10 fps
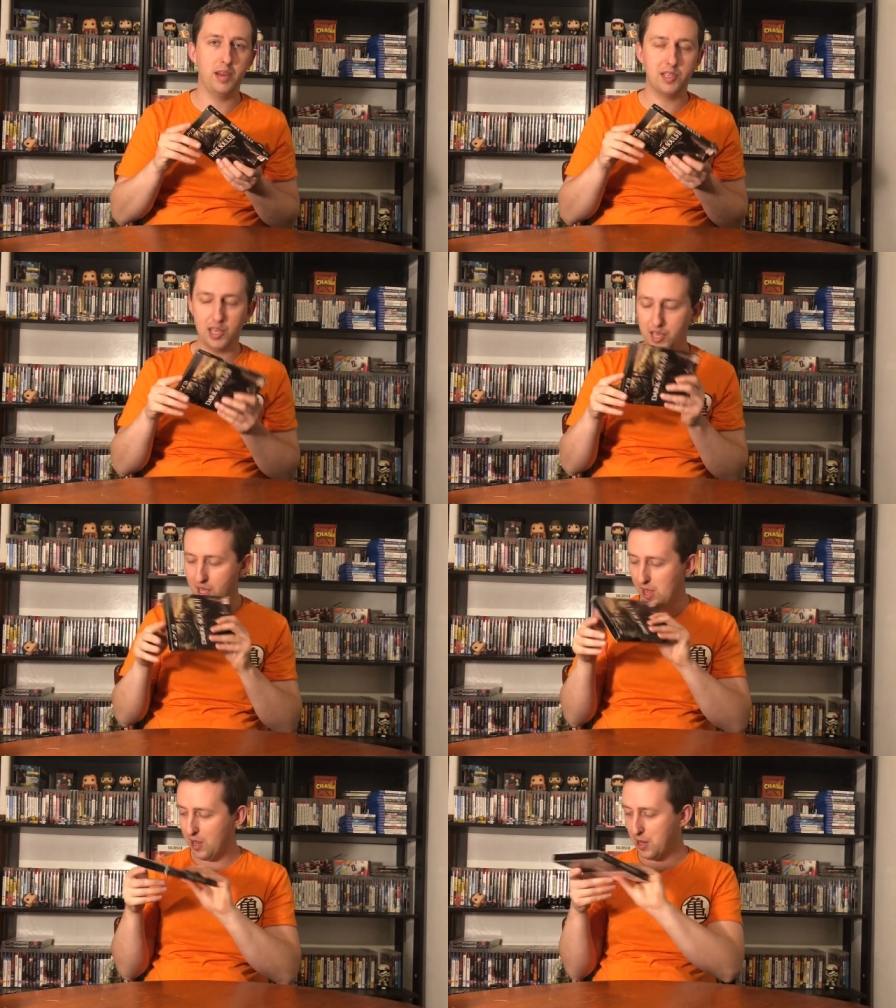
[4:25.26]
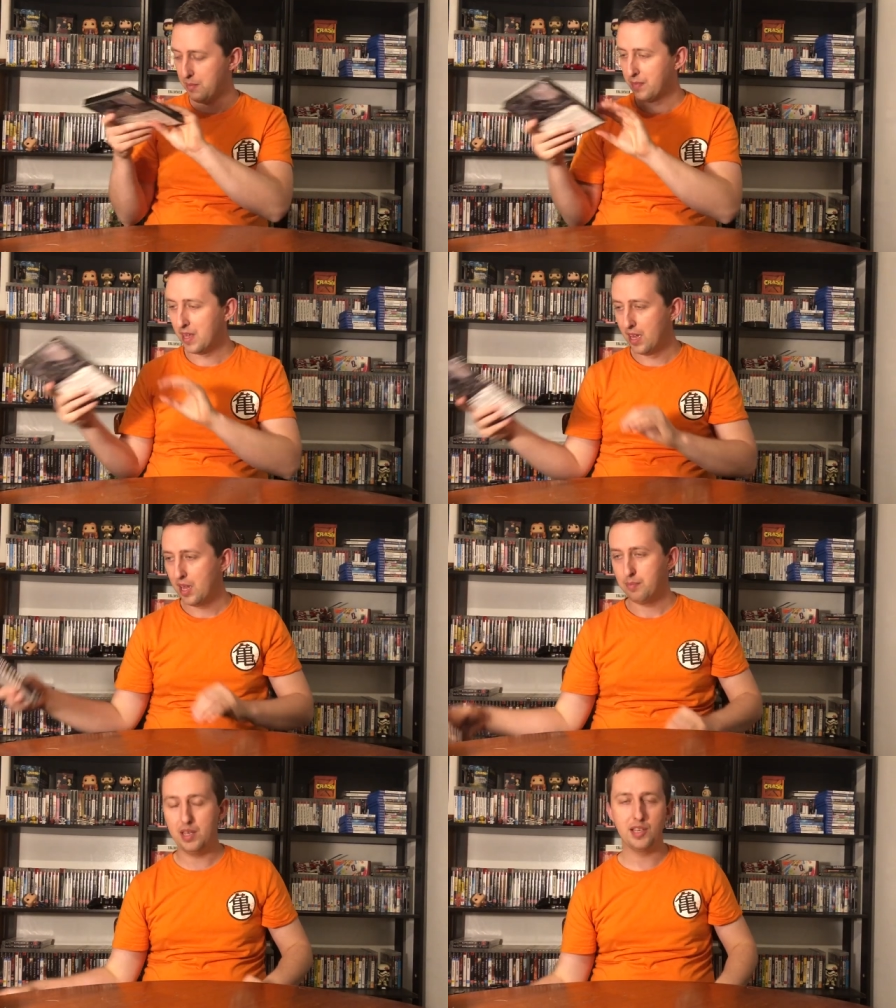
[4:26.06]
basically a
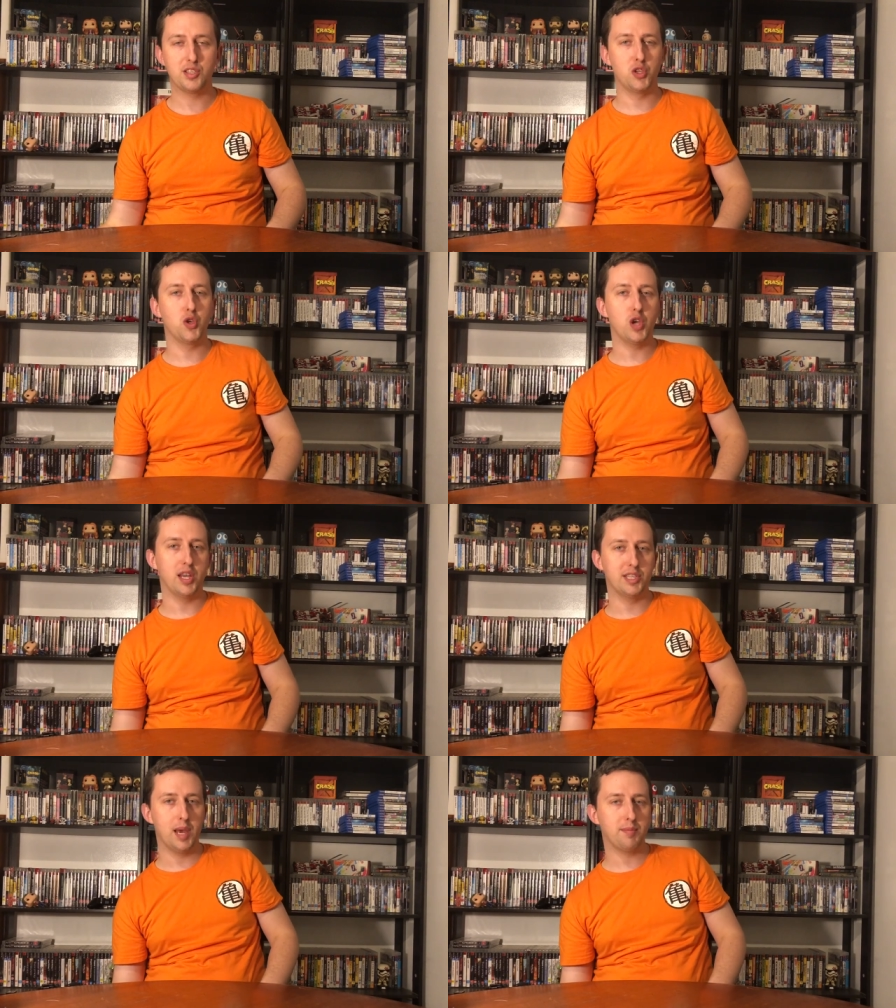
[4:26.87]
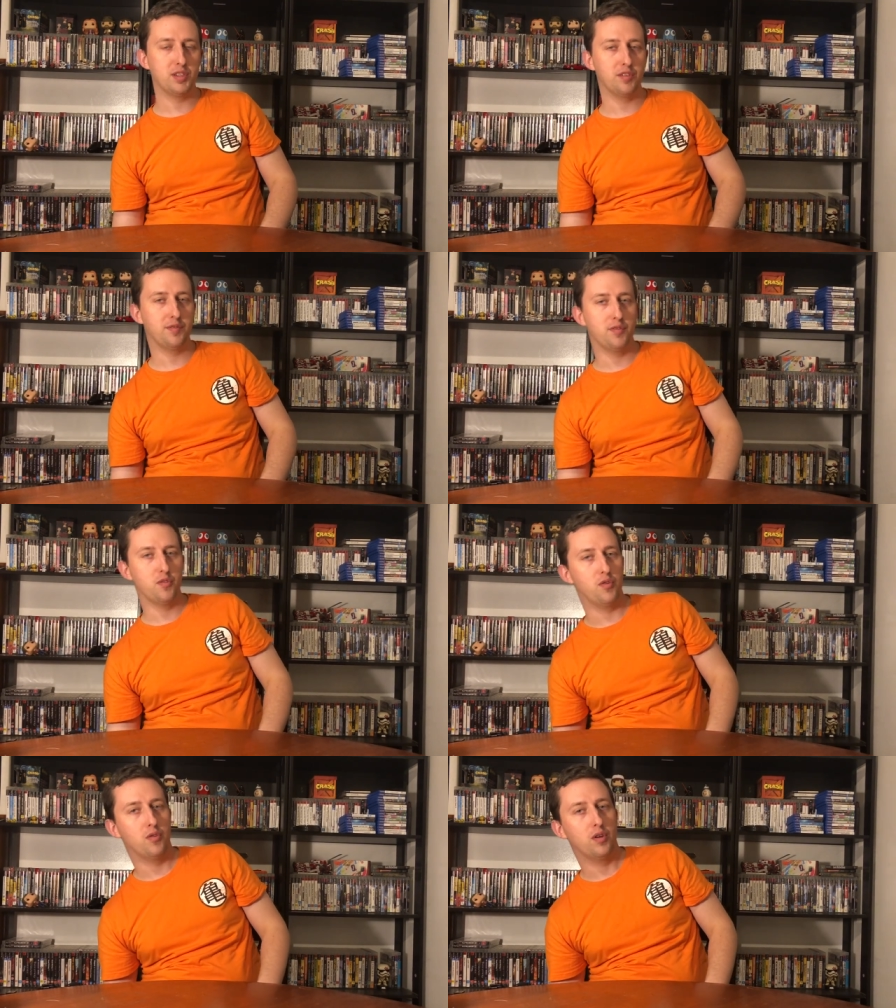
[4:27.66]
PS2 adapter
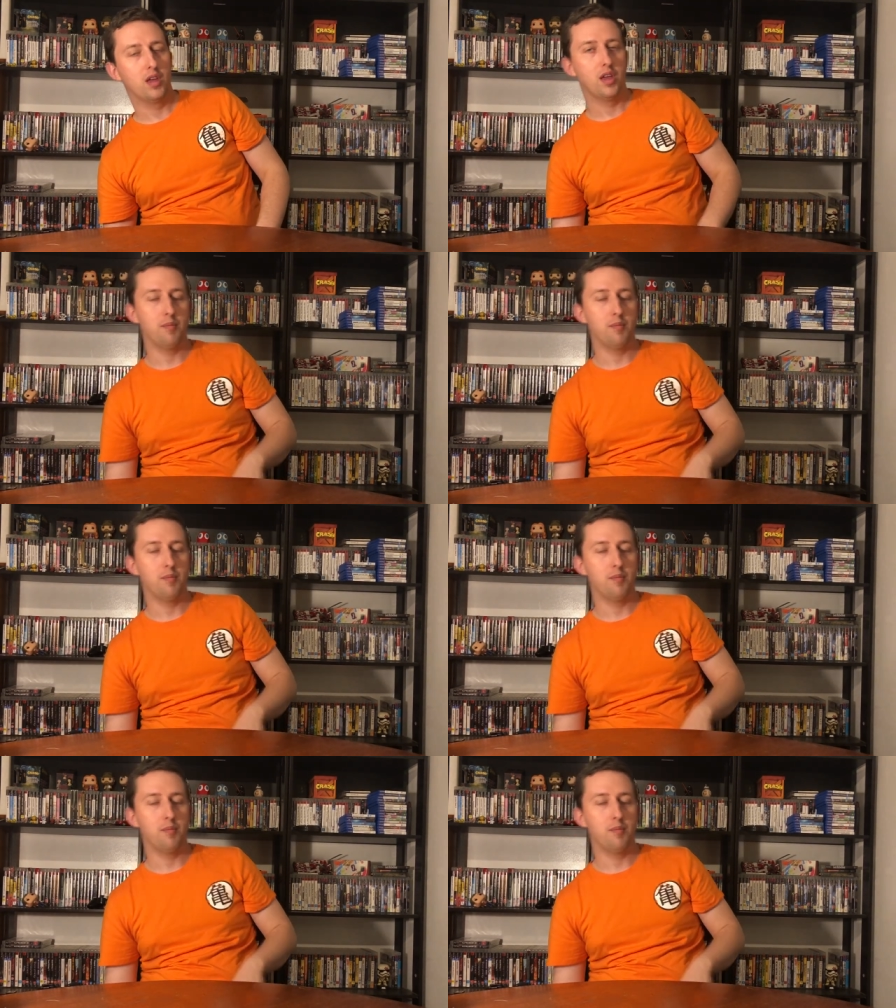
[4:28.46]
for